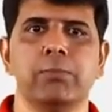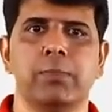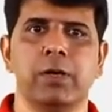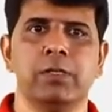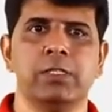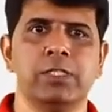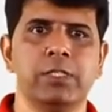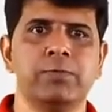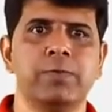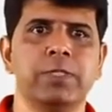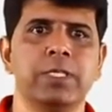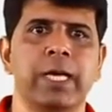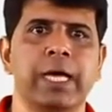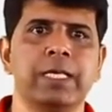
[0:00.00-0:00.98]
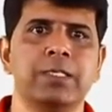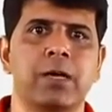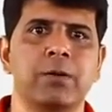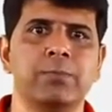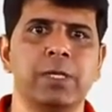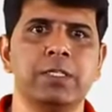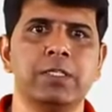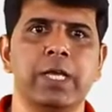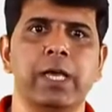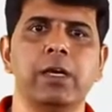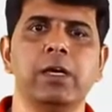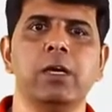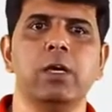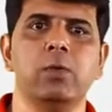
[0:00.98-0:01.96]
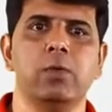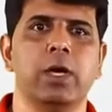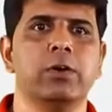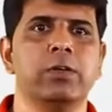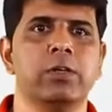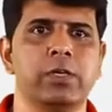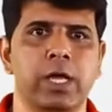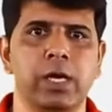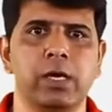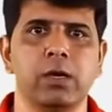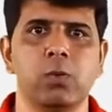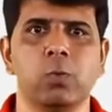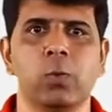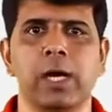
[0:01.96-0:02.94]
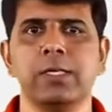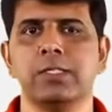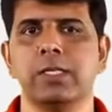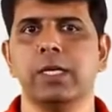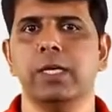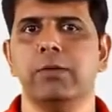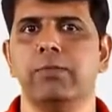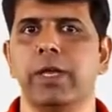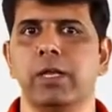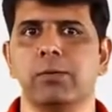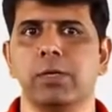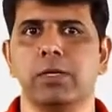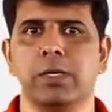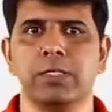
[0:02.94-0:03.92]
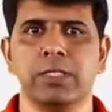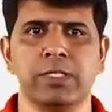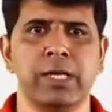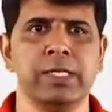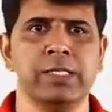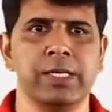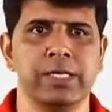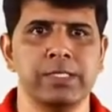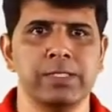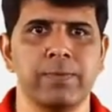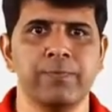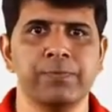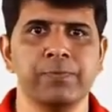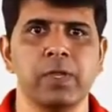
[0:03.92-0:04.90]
but just for the example's sake, we are going to take one single variable called screen size.